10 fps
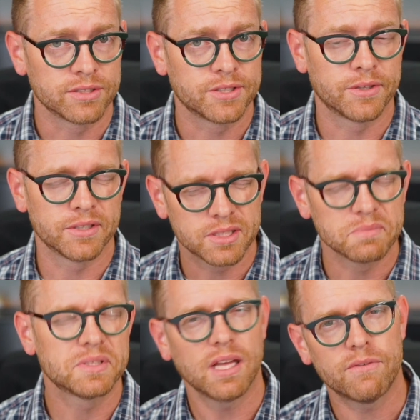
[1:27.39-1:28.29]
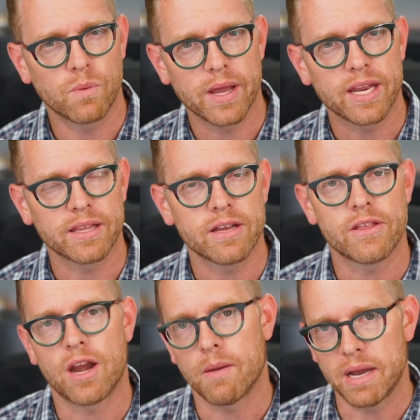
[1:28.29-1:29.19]
so there's some stuff waiting there
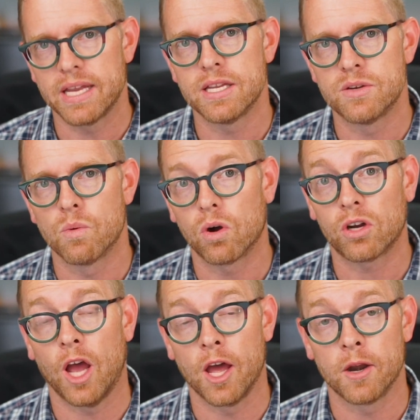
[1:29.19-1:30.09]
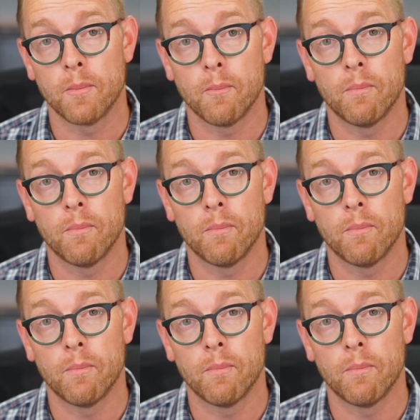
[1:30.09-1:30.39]
that I might need to work on,